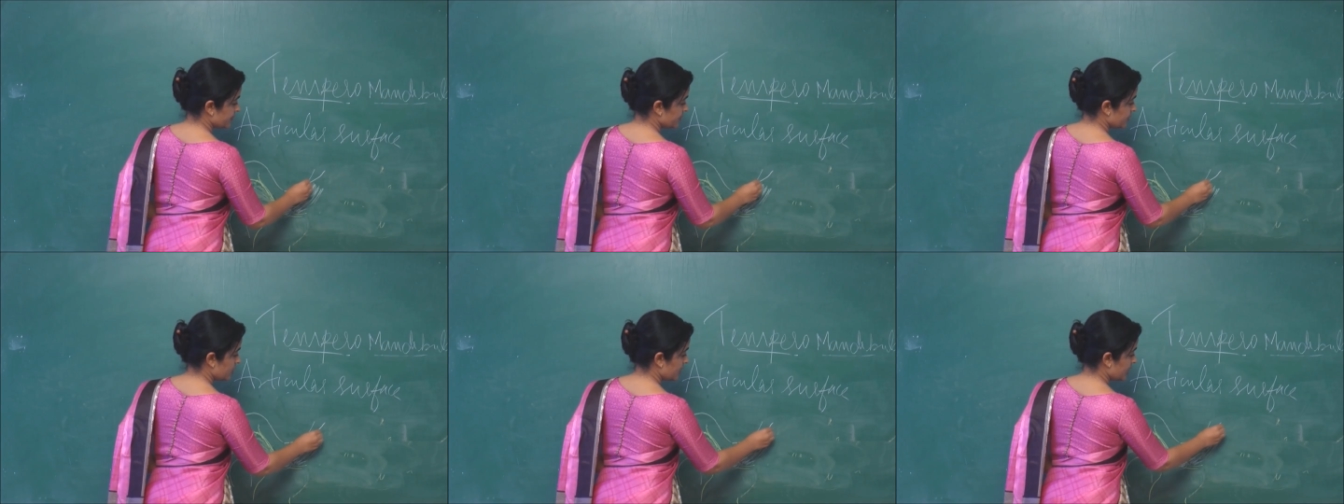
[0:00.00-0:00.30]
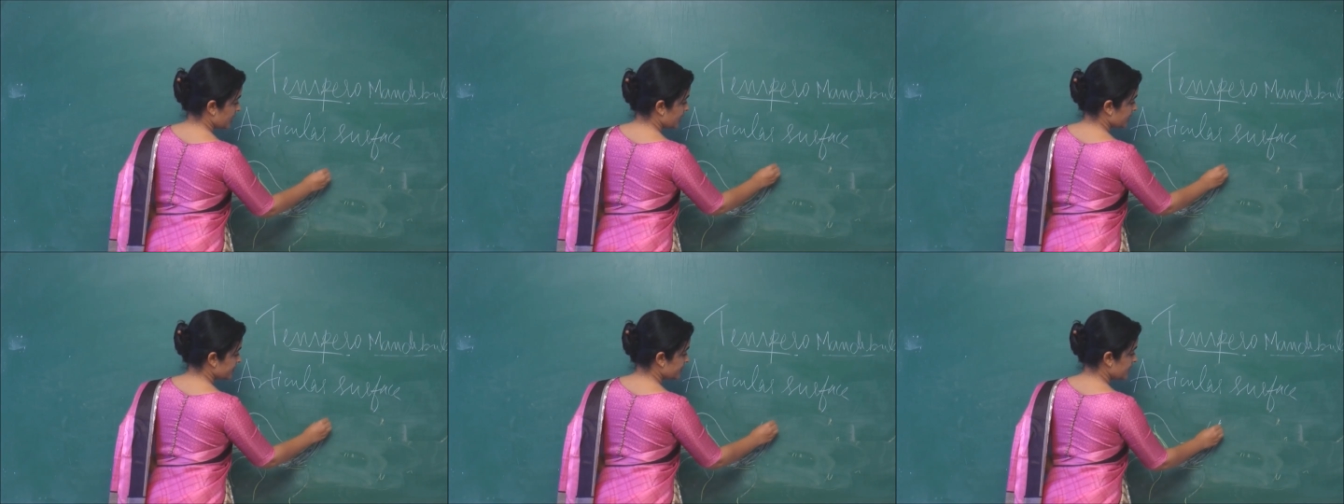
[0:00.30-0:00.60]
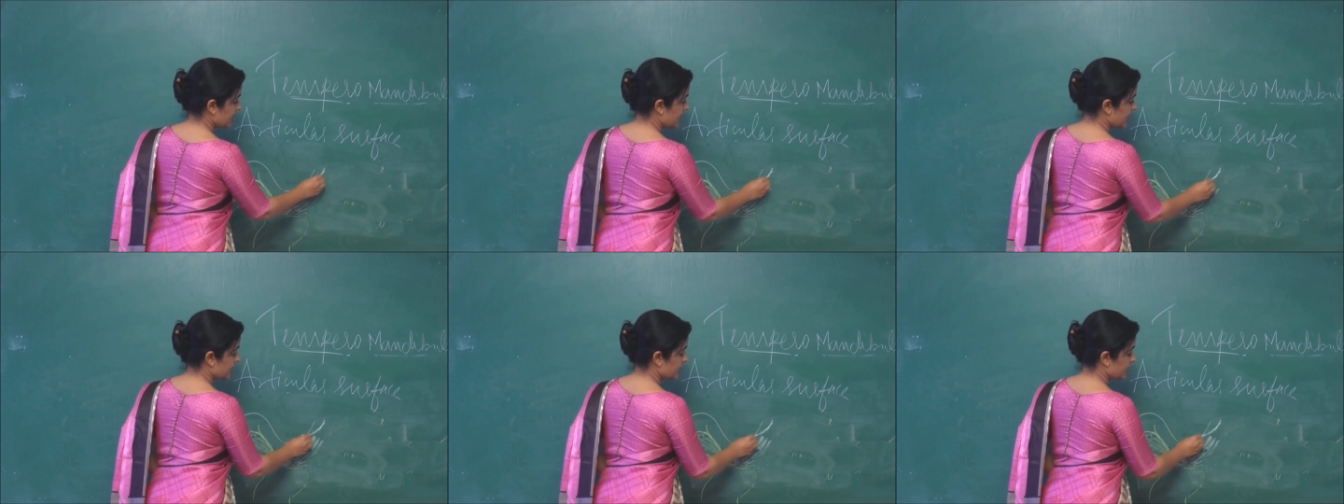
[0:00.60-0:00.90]
You have
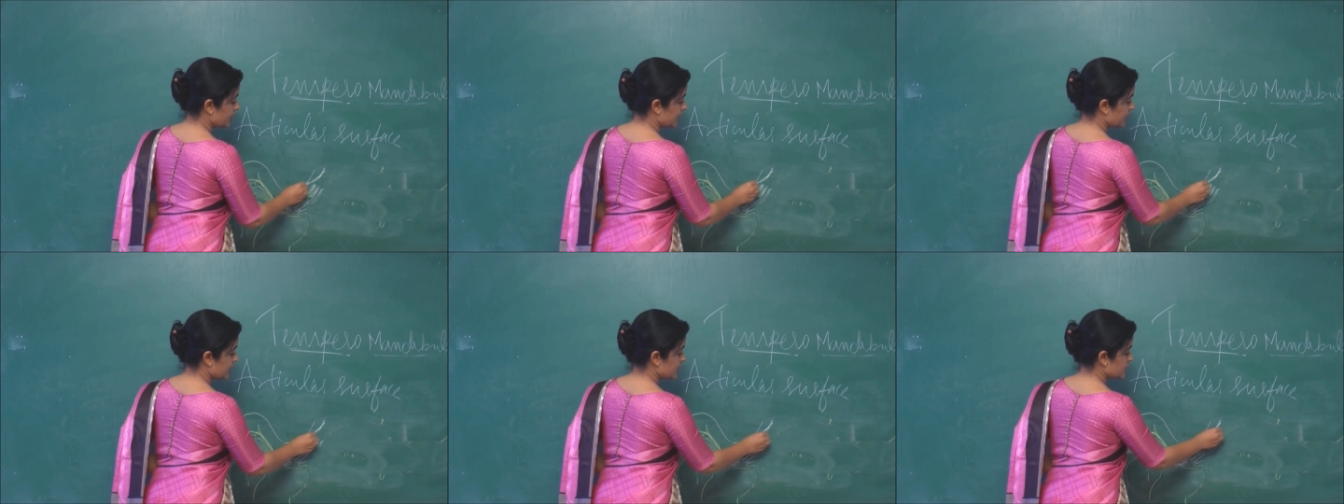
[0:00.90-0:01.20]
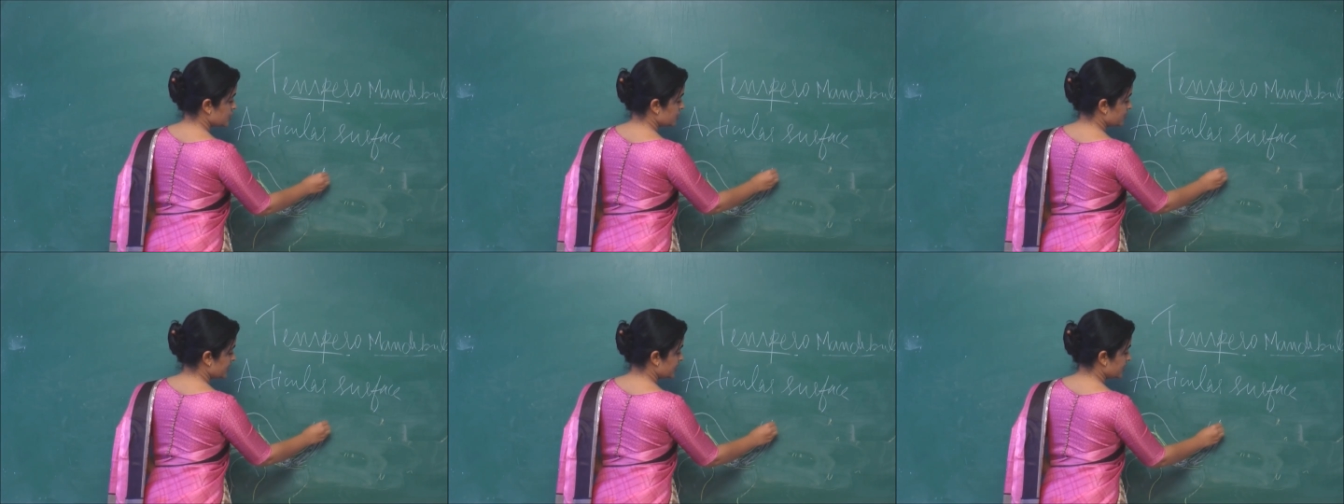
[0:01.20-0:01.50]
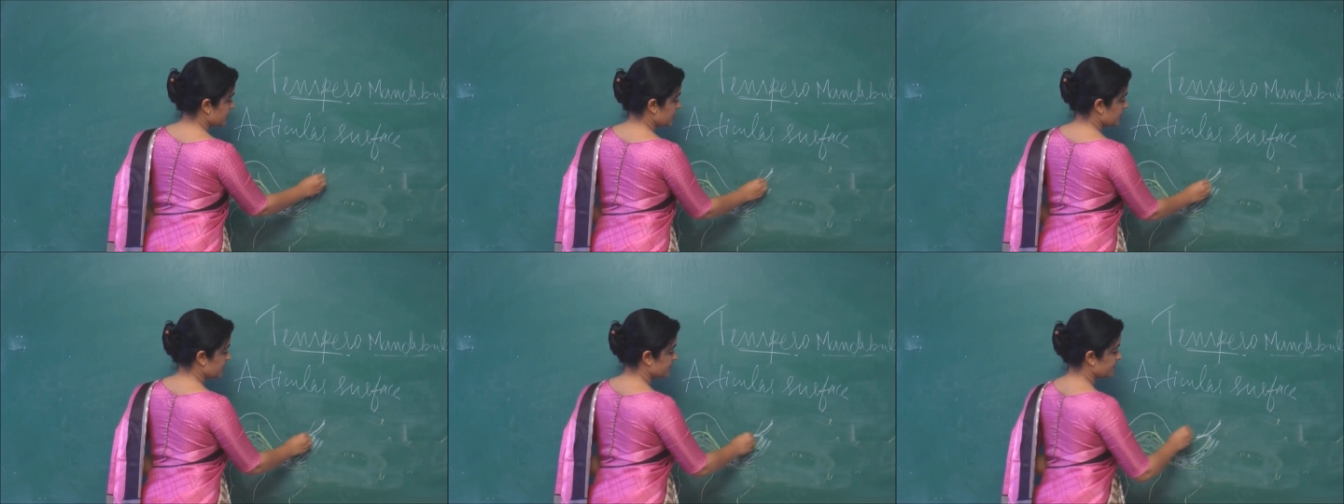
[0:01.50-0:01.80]
the articular
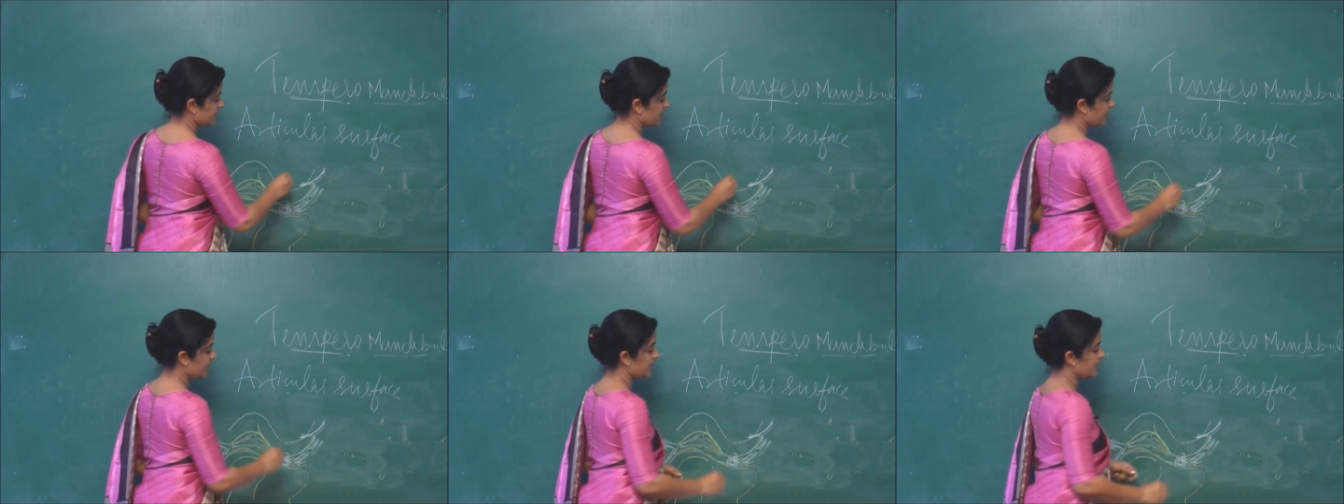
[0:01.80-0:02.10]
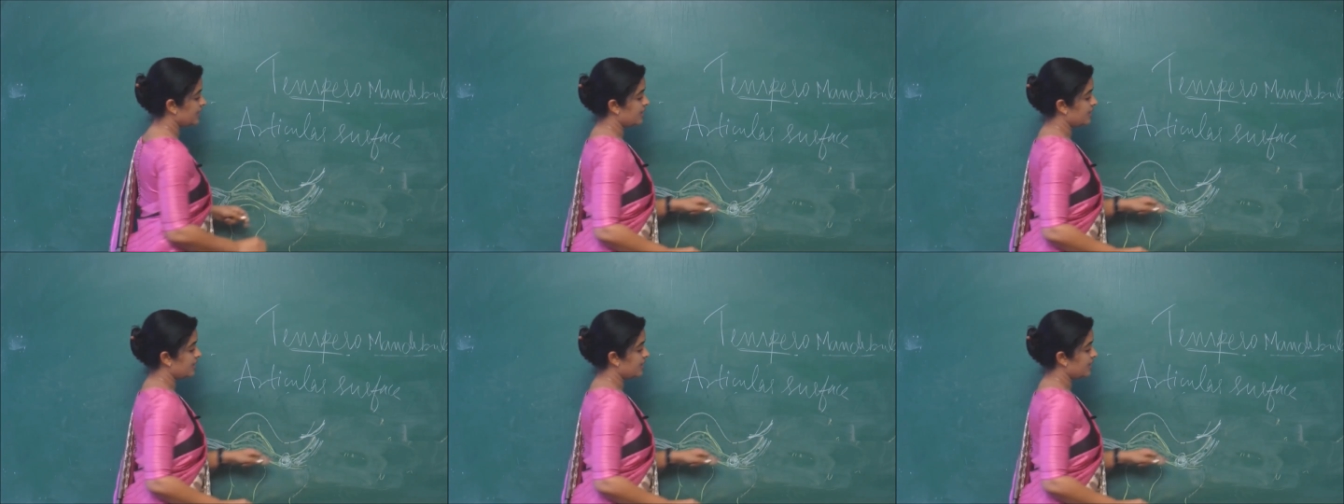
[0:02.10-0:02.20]
tubercle of the